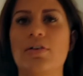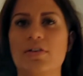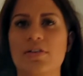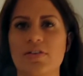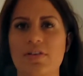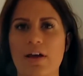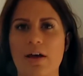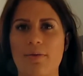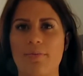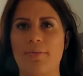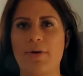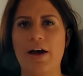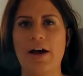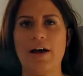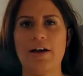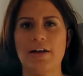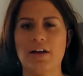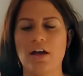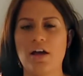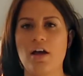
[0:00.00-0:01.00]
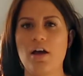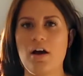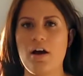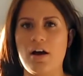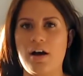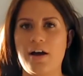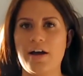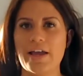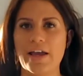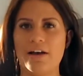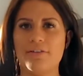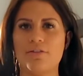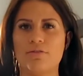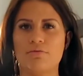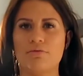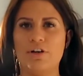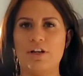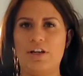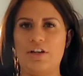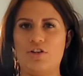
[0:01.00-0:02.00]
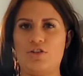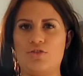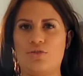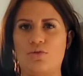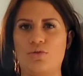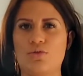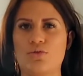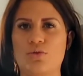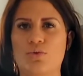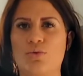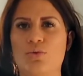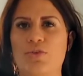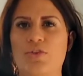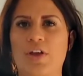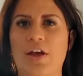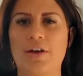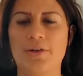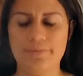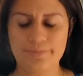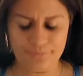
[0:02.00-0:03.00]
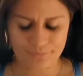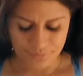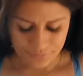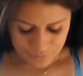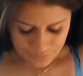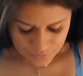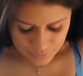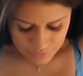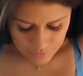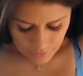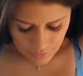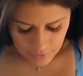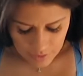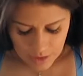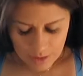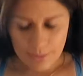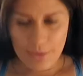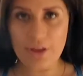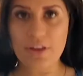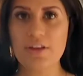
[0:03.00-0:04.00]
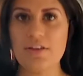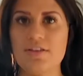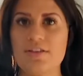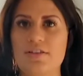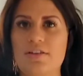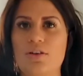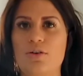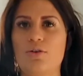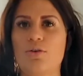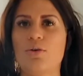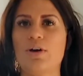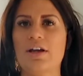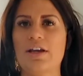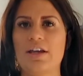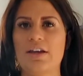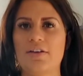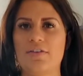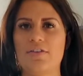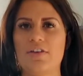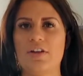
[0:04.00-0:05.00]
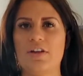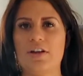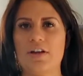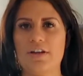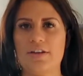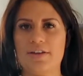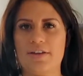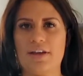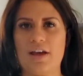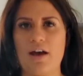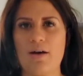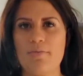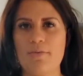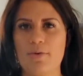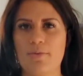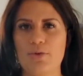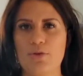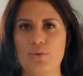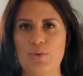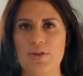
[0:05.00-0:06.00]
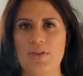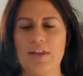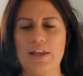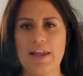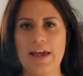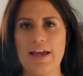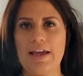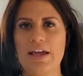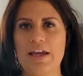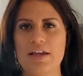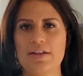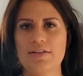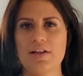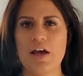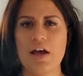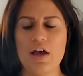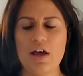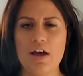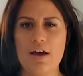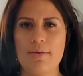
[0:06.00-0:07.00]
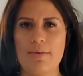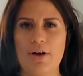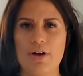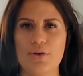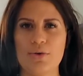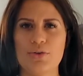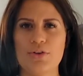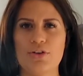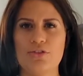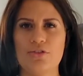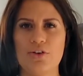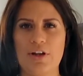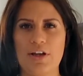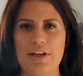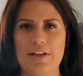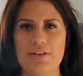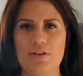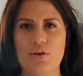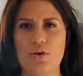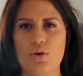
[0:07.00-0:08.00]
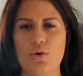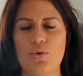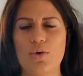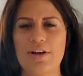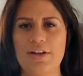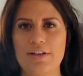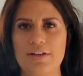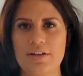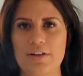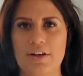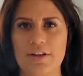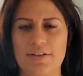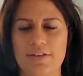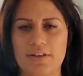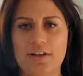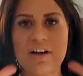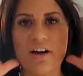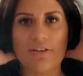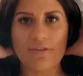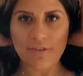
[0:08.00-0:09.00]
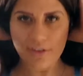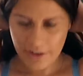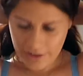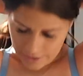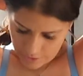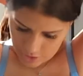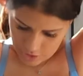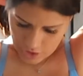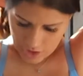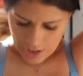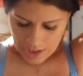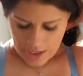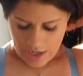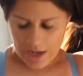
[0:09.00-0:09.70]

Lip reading: I'll step back. I have a really short torso, but this still gives a nice gap between the leggings, but I also feel like it's got quite nice coverage.